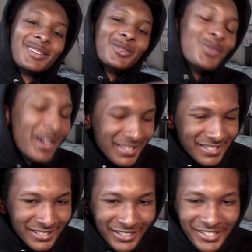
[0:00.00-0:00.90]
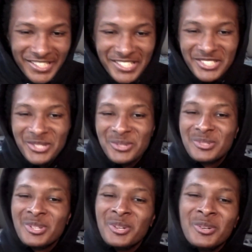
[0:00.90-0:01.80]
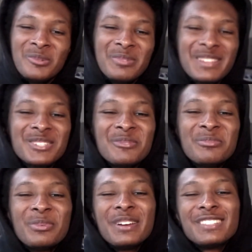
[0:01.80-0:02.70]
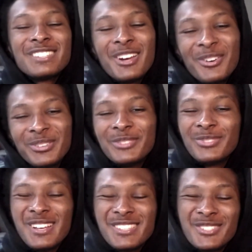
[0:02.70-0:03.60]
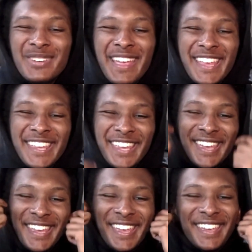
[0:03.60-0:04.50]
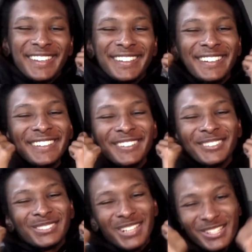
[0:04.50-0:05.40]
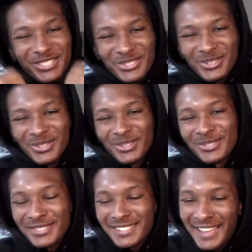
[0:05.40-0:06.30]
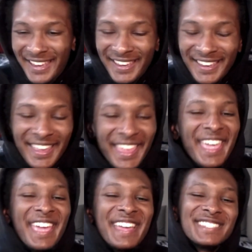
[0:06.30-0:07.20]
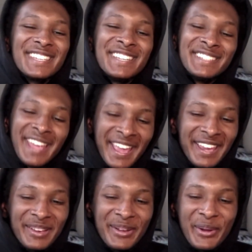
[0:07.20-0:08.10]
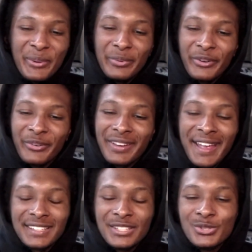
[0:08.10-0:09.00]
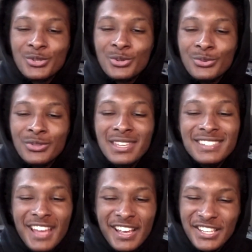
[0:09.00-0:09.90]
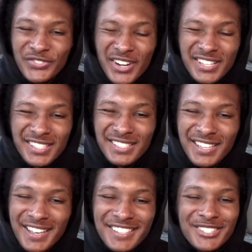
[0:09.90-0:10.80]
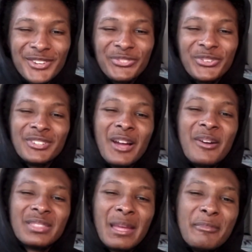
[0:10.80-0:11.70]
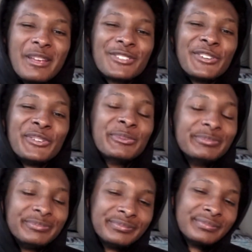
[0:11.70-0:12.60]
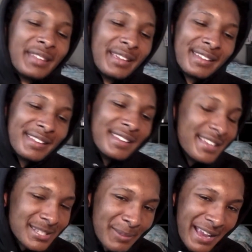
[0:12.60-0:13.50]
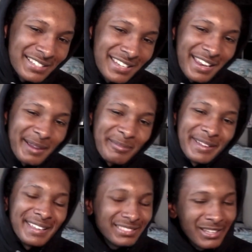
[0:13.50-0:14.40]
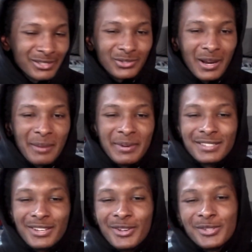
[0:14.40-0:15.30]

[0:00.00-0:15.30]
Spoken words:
What's good, YouTube? It's your boy Tony Russell, aka Hoodie Rush, you know what I'm saying? And today, we're reacting to the Nuggets versus the Suns. So if you're down with that, make sure you smash that like button, hit that subscribe button, turn on those